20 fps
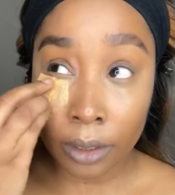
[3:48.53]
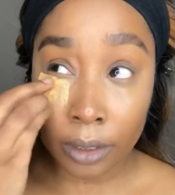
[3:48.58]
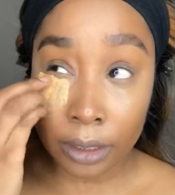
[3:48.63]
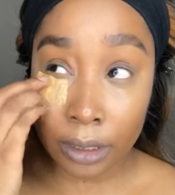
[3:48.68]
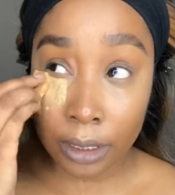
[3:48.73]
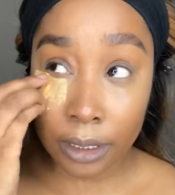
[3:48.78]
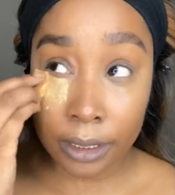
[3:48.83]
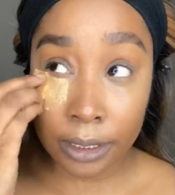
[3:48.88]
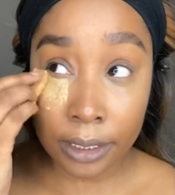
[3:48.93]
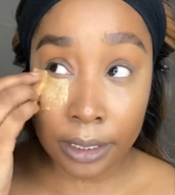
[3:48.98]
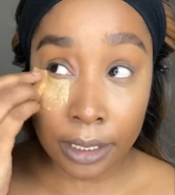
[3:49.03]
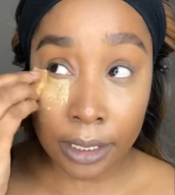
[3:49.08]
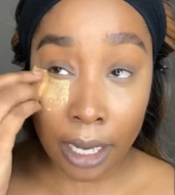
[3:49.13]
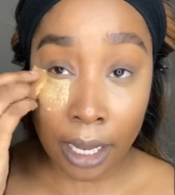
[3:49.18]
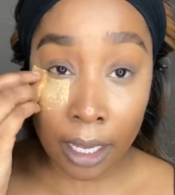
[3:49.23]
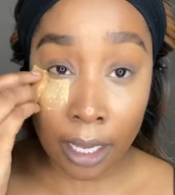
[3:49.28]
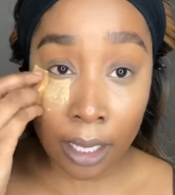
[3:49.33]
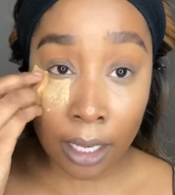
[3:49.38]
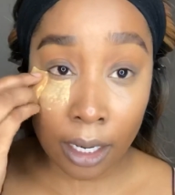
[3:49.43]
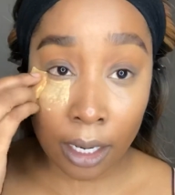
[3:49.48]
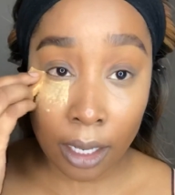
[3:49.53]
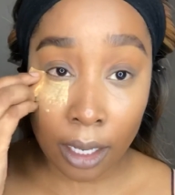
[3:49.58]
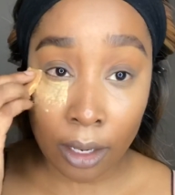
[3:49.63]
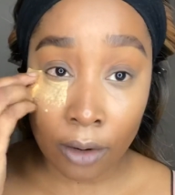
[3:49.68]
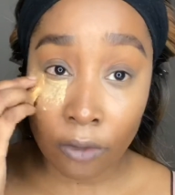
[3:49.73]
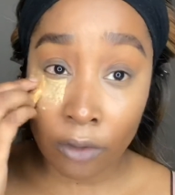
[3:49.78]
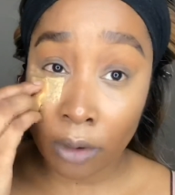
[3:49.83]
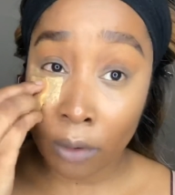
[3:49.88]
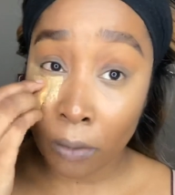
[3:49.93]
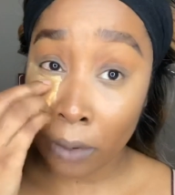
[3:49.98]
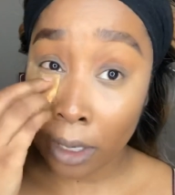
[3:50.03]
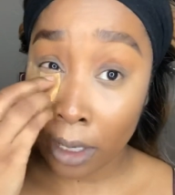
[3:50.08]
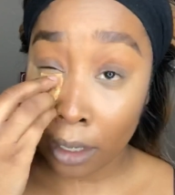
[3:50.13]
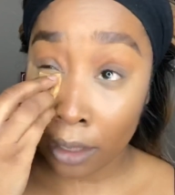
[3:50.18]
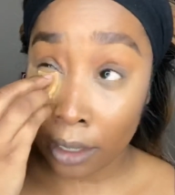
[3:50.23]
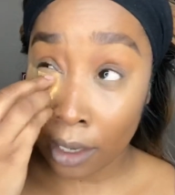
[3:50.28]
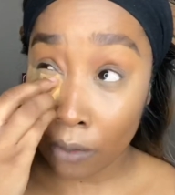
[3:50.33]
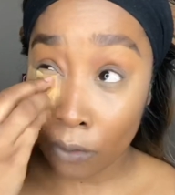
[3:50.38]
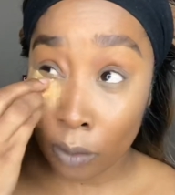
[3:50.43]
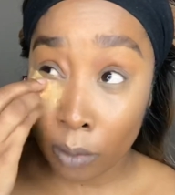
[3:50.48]
Just set everywhere
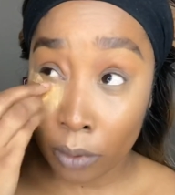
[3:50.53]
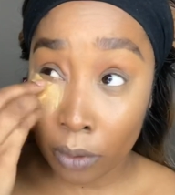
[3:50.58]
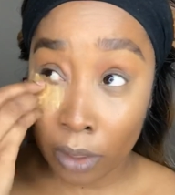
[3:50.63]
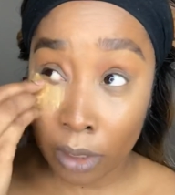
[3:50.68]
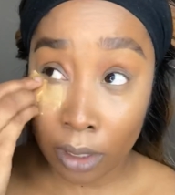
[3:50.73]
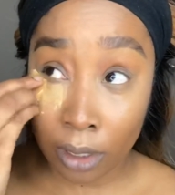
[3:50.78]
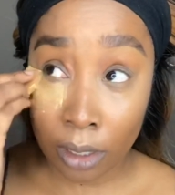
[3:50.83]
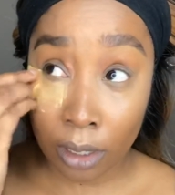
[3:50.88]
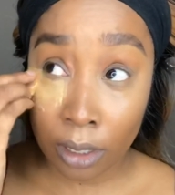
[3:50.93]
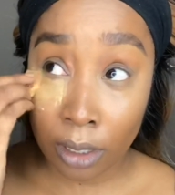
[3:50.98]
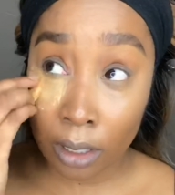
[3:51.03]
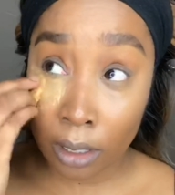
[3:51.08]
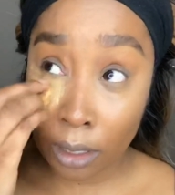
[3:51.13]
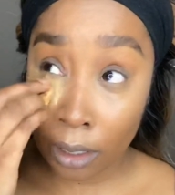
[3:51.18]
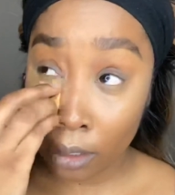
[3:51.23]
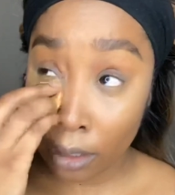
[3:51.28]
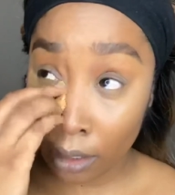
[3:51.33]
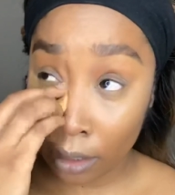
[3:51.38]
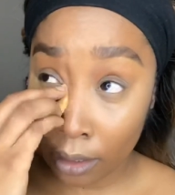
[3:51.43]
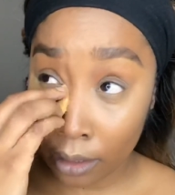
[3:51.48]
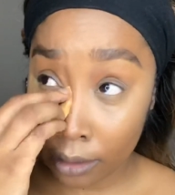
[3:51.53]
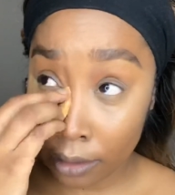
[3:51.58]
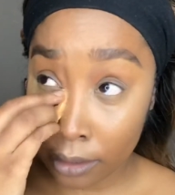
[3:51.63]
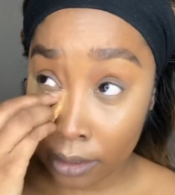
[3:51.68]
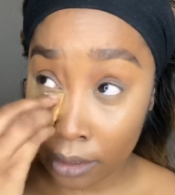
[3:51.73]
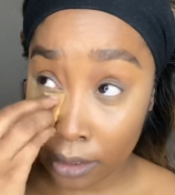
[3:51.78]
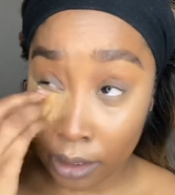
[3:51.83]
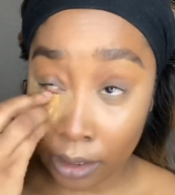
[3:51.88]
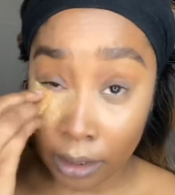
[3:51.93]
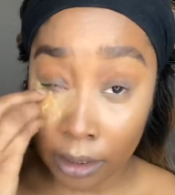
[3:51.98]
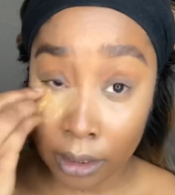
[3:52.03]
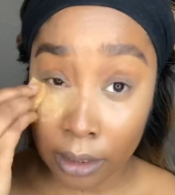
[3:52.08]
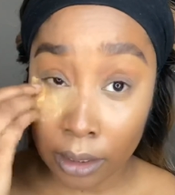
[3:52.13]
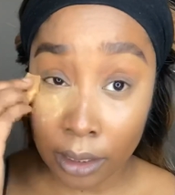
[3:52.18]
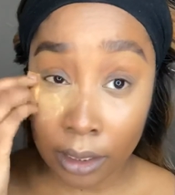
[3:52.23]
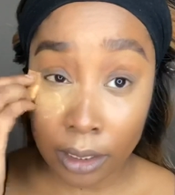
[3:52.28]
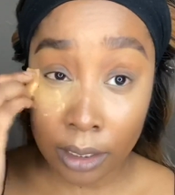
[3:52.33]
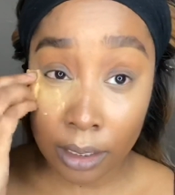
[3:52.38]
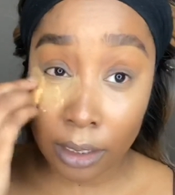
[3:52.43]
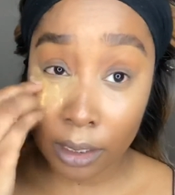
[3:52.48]
that we put concealer.